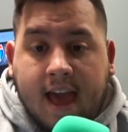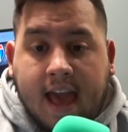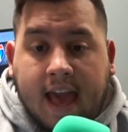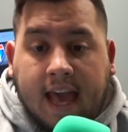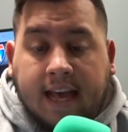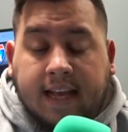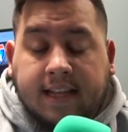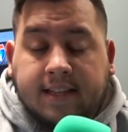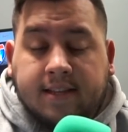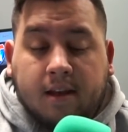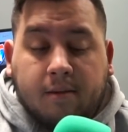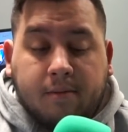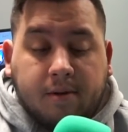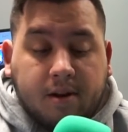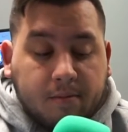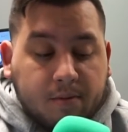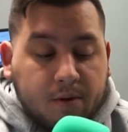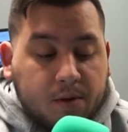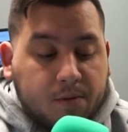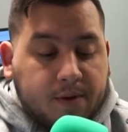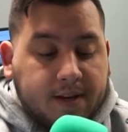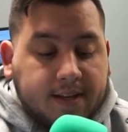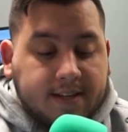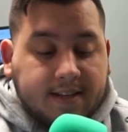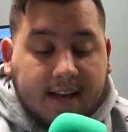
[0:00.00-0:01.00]
And
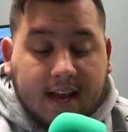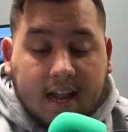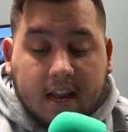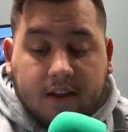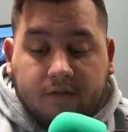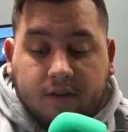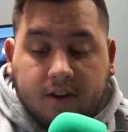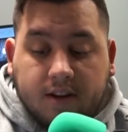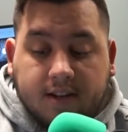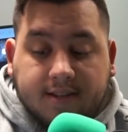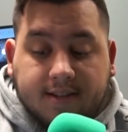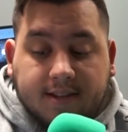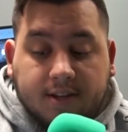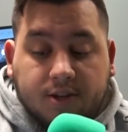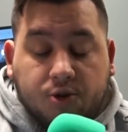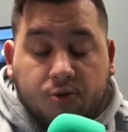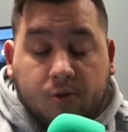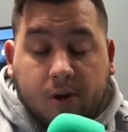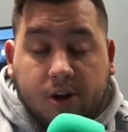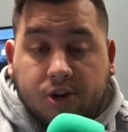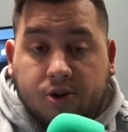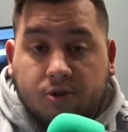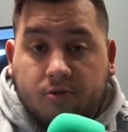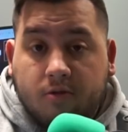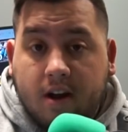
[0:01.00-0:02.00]
WWE is kind of in a
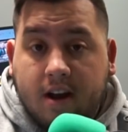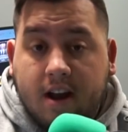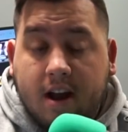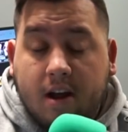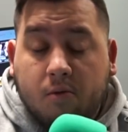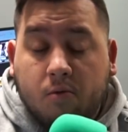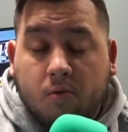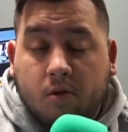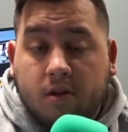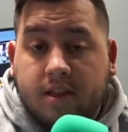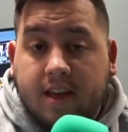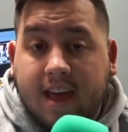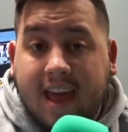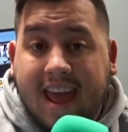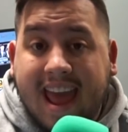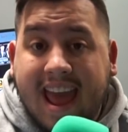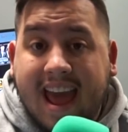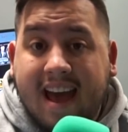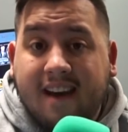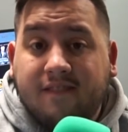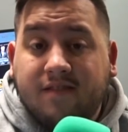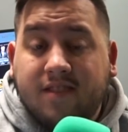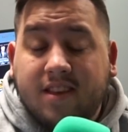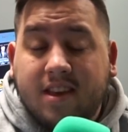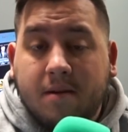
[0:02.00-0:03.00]
situation right now where they
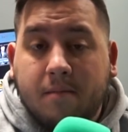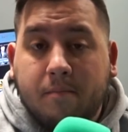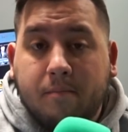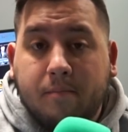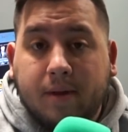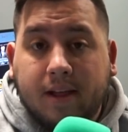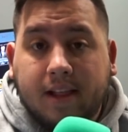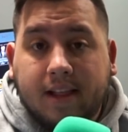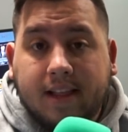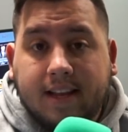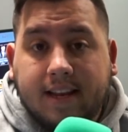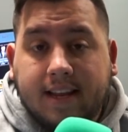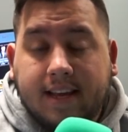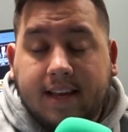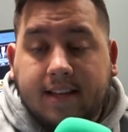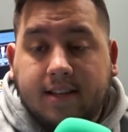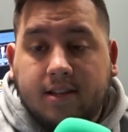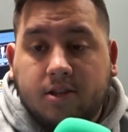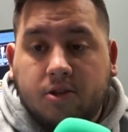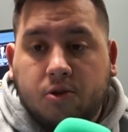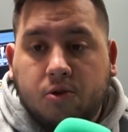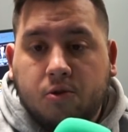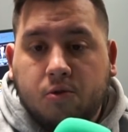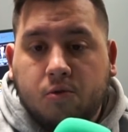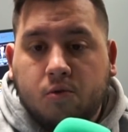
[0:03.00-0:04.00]
have the ability
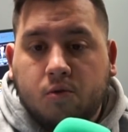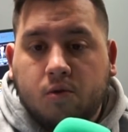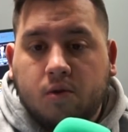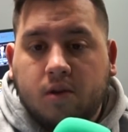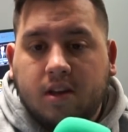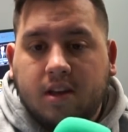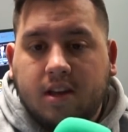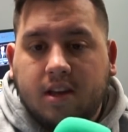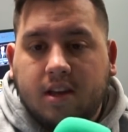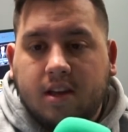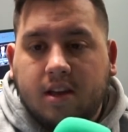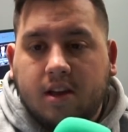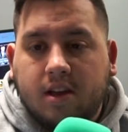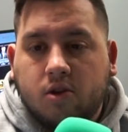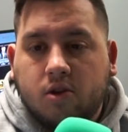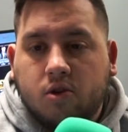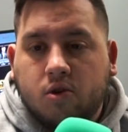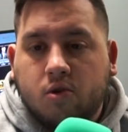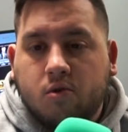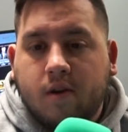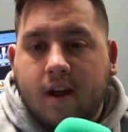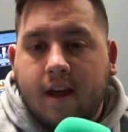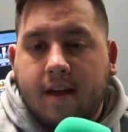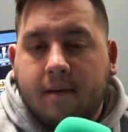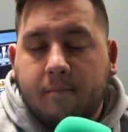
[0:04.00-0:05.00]
to
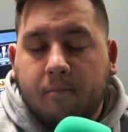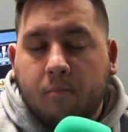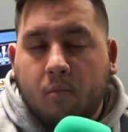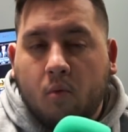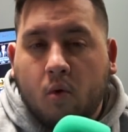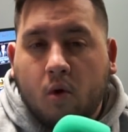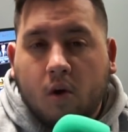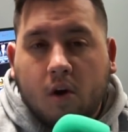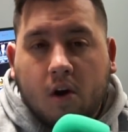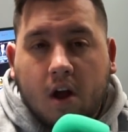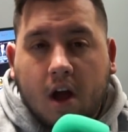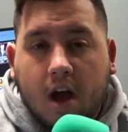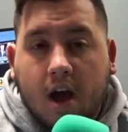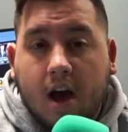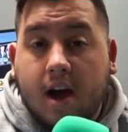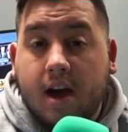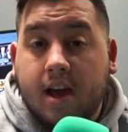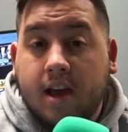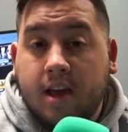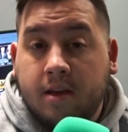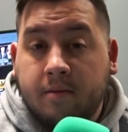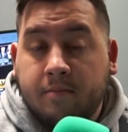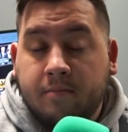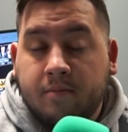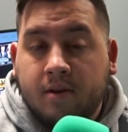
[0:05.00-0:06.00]
create more
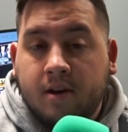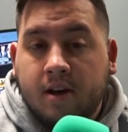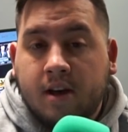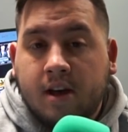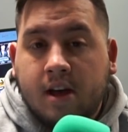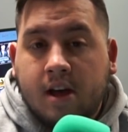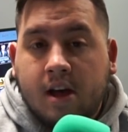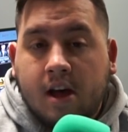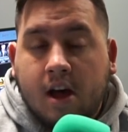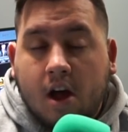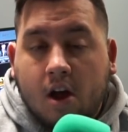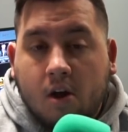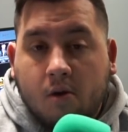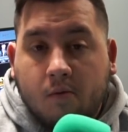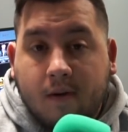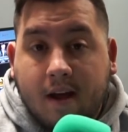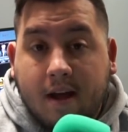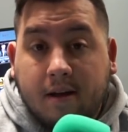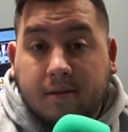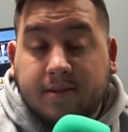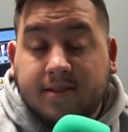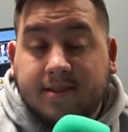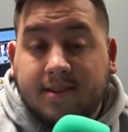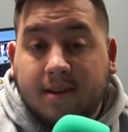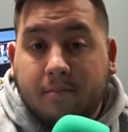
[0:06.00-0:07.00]
hype
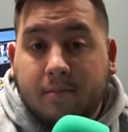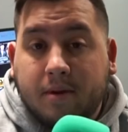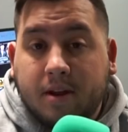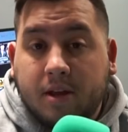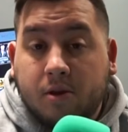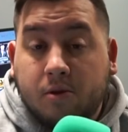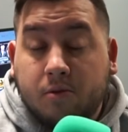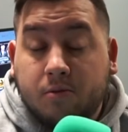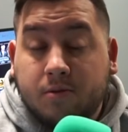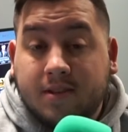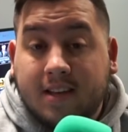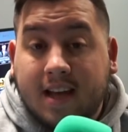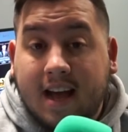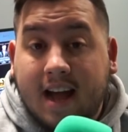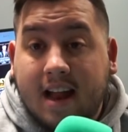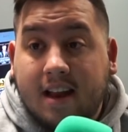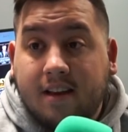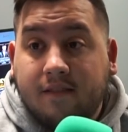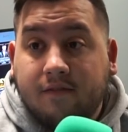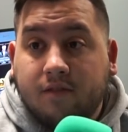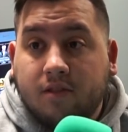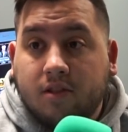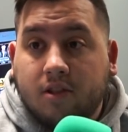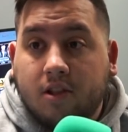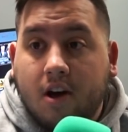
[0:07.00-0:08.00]
around somebody who's
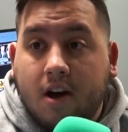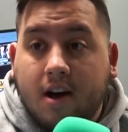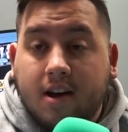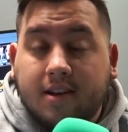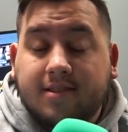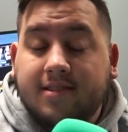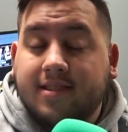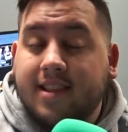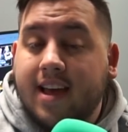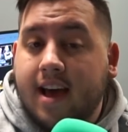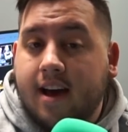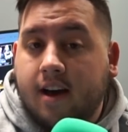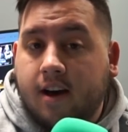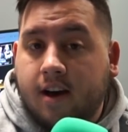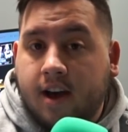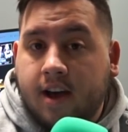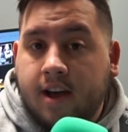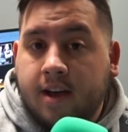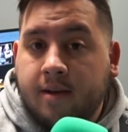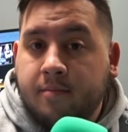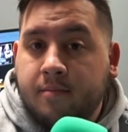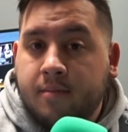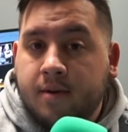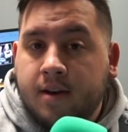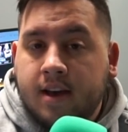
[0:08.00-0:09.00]
kind of lost that
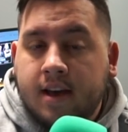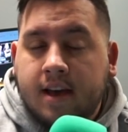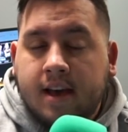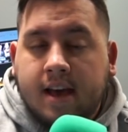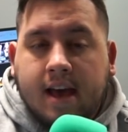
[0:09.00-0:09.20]
hype.